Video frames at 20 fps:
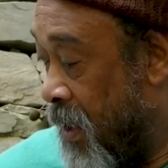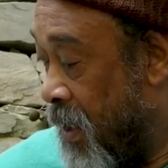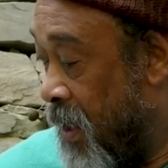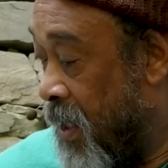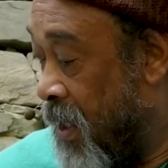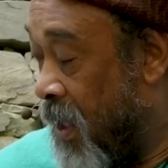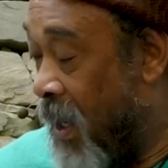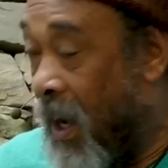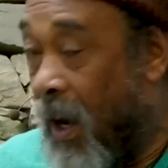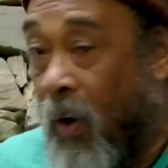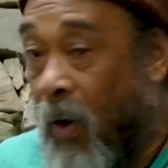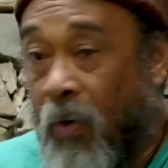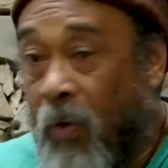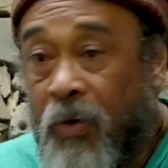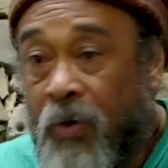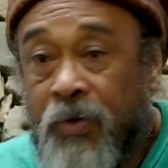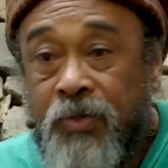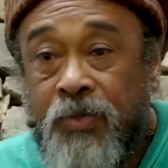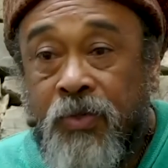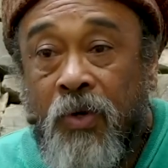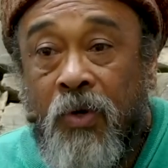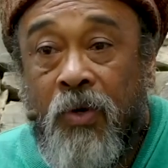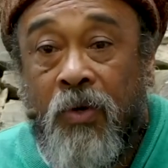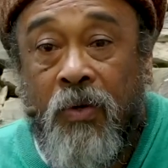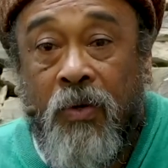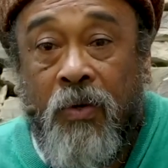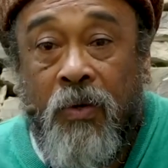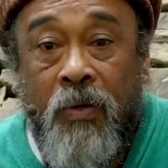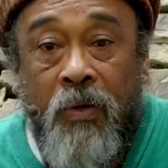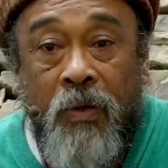an hour or so,
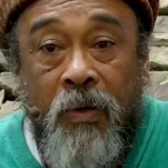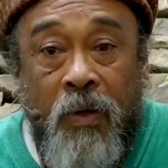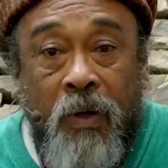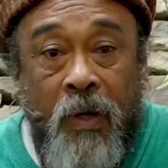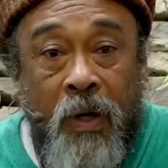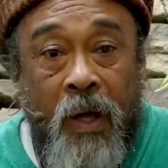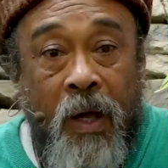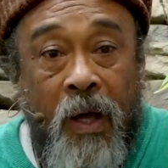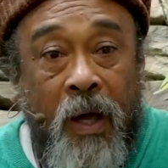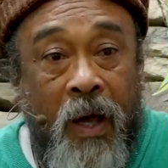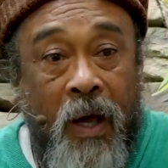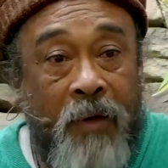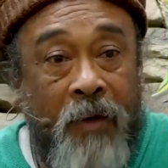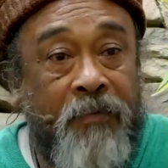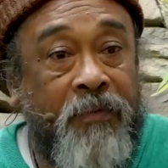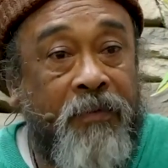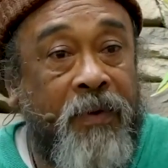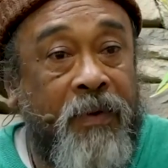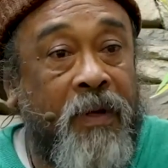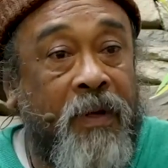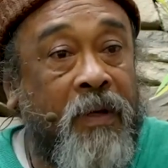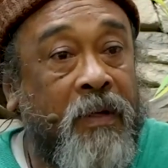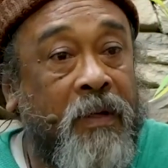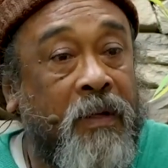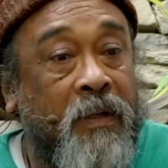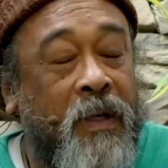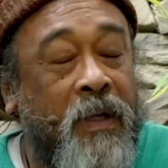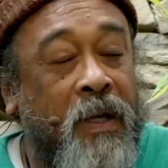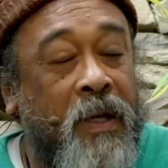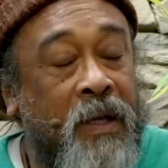I
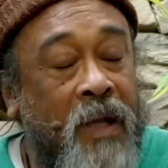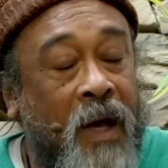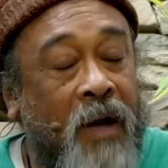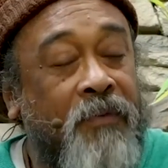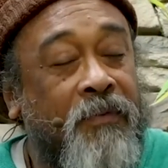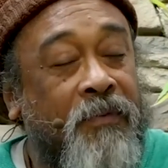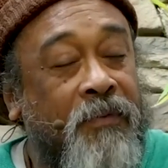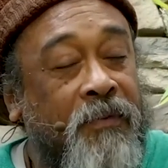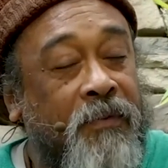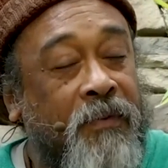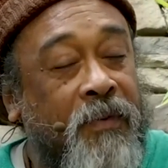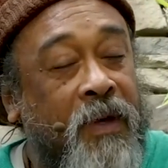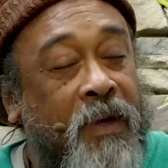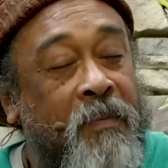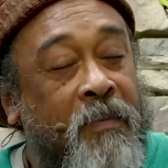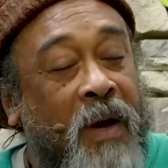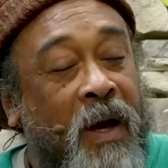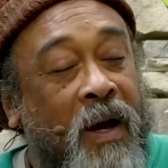feel enough in my